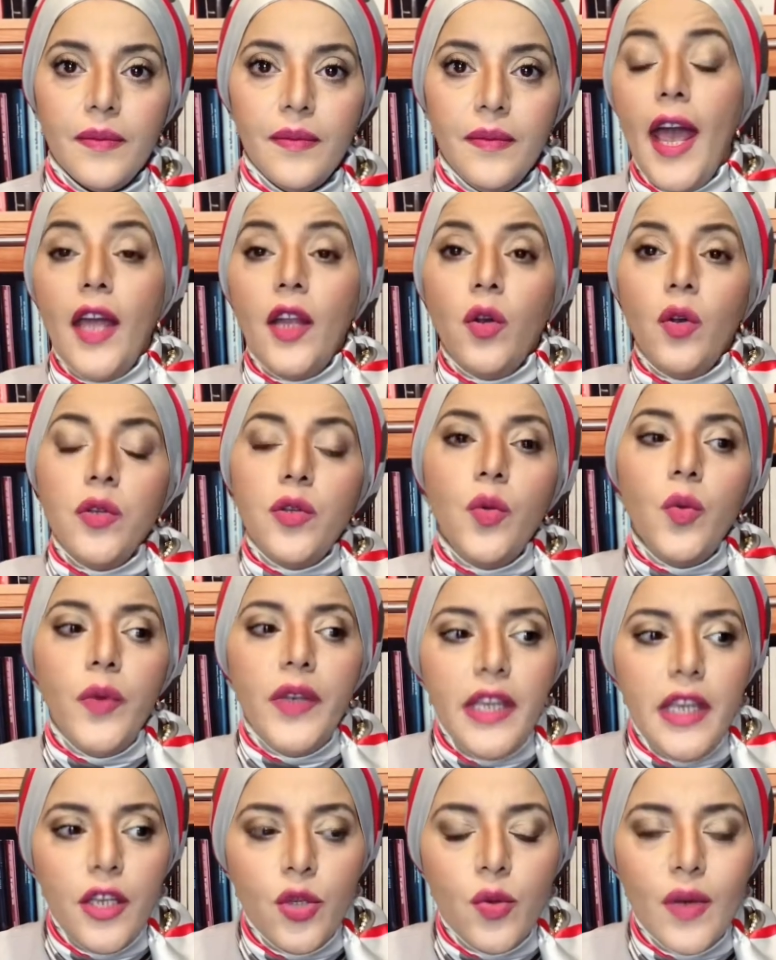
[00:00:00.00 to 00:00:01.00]
And also we
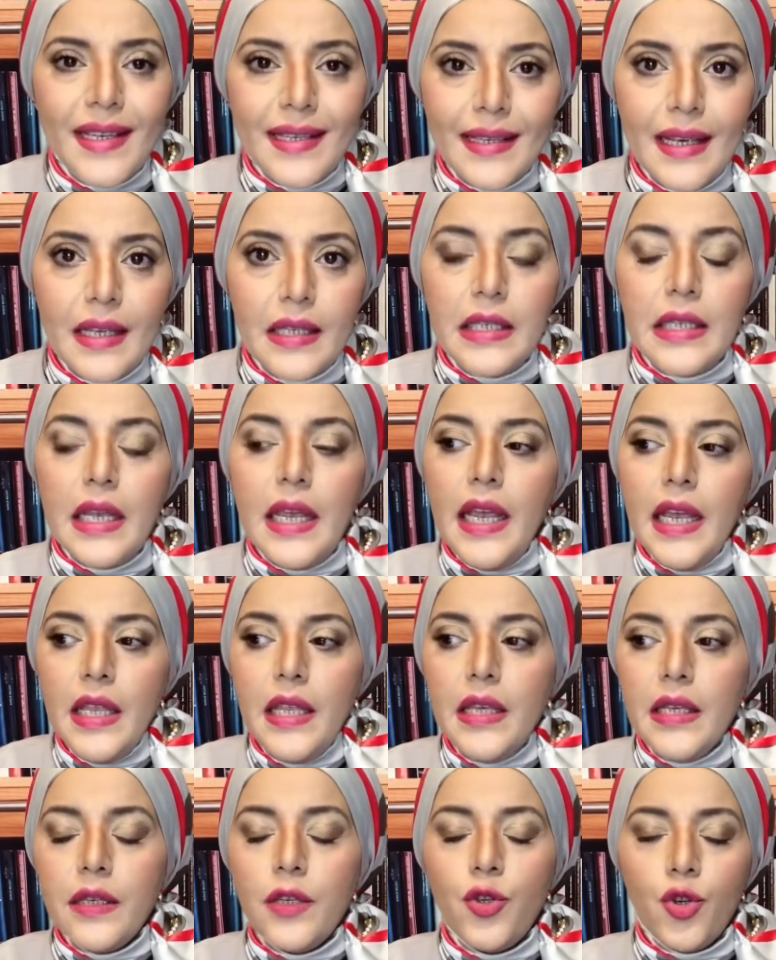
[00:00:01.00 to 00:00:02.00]
need to assess, is
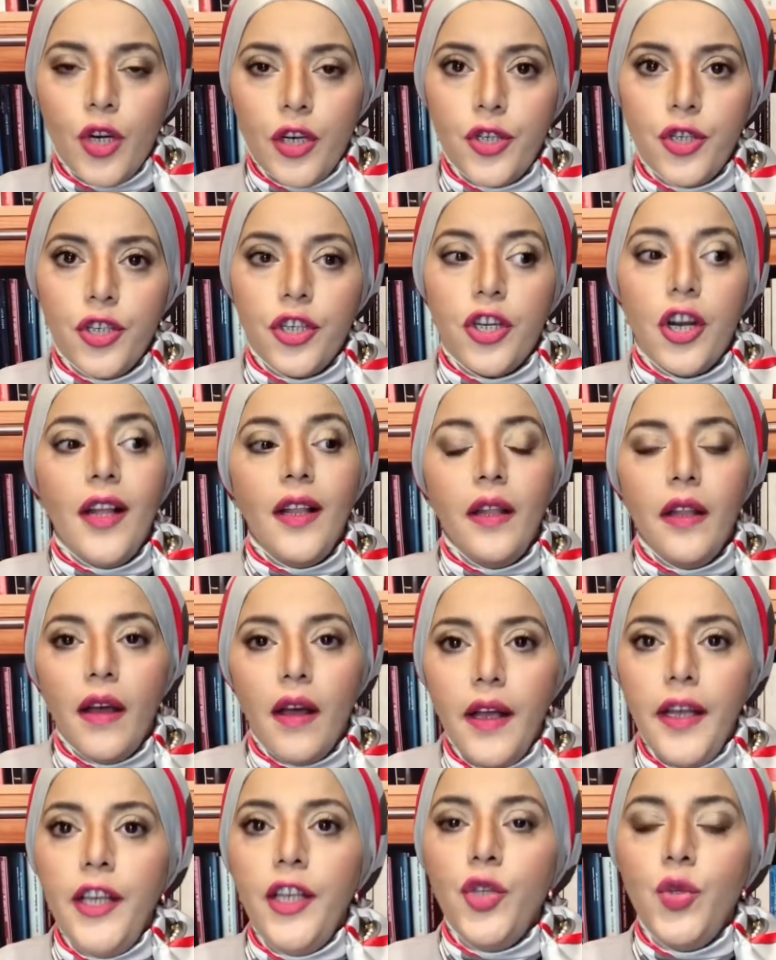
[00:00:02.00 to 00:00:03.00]
this structure
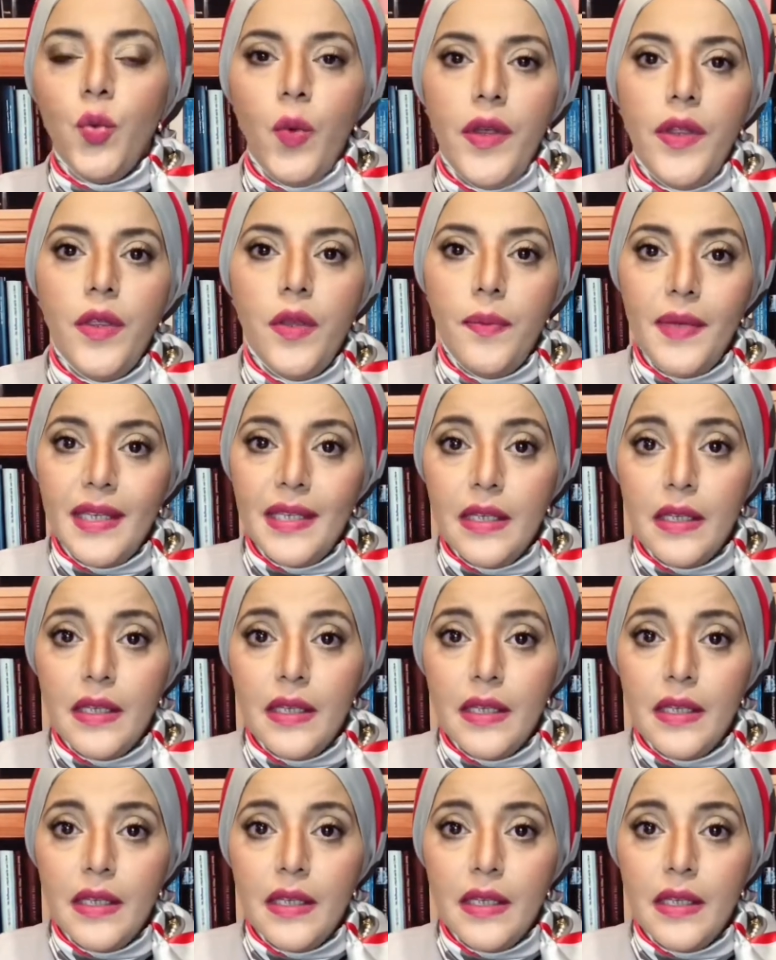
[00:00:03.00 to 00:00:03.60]
aligned with the business